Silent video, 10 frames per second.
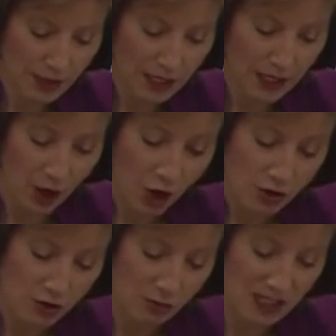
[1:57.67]
It
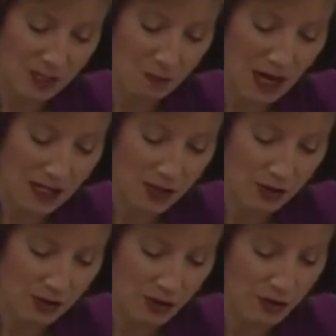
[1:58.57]
also means
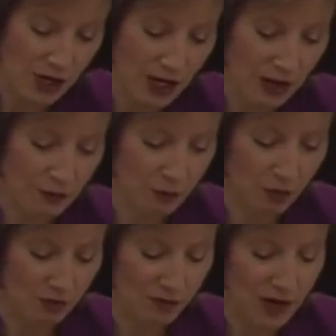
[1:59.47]
managers do not have important